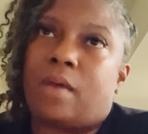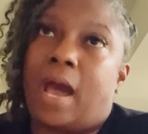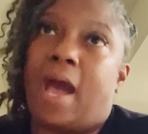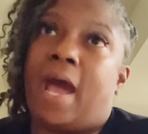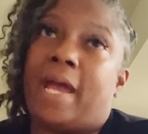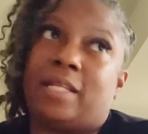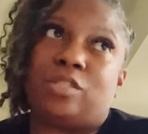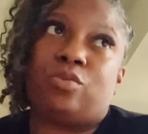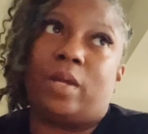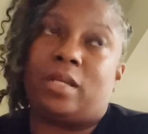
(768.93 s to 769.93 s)
I had
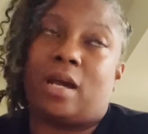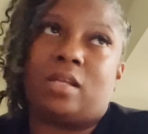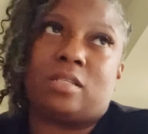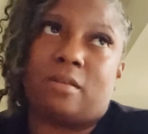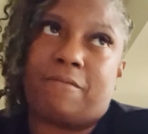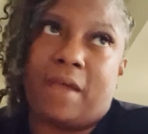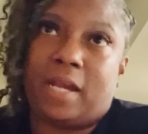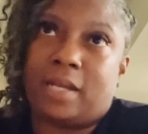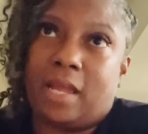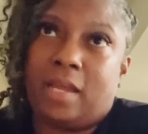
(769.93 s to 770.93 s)
to acknowledge the
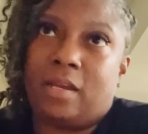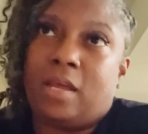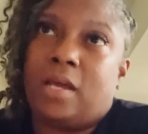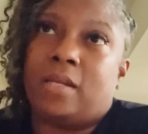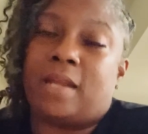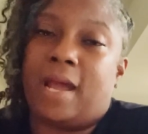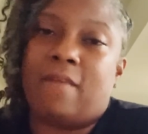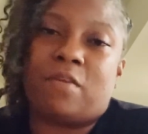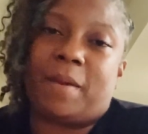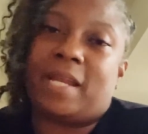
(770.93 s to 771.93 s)
fact that not
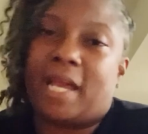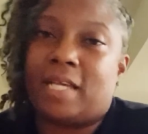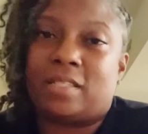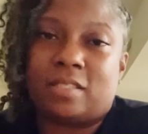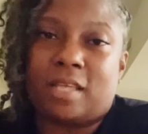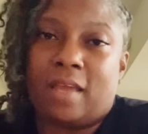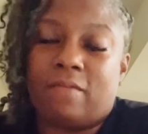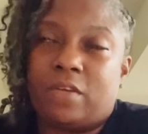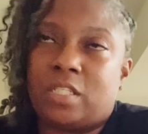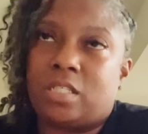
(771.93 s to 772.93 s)
everybody has the same
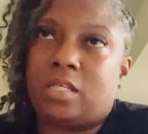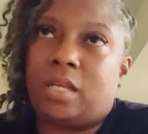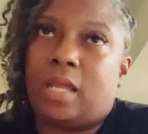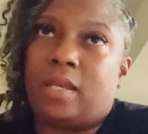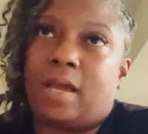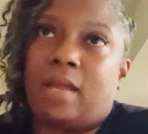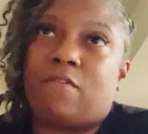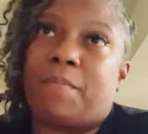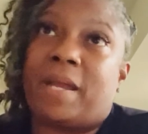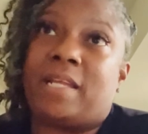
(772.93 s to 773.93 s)
vision, and not
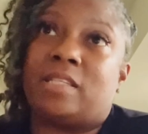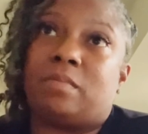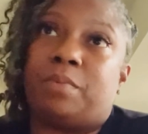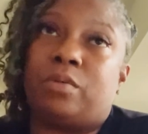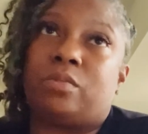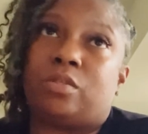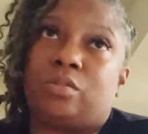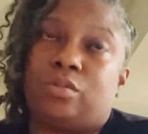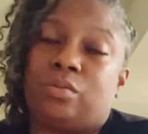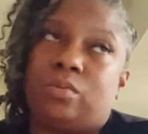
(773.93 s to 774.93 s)
everybody is built to
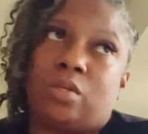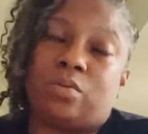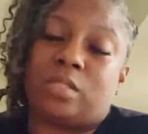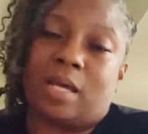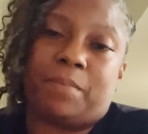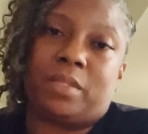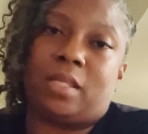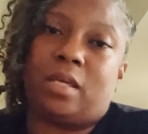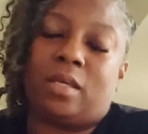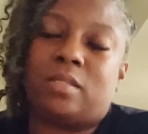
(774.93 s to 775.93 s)
do those type of
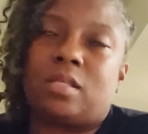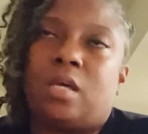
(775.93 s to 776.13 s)
things.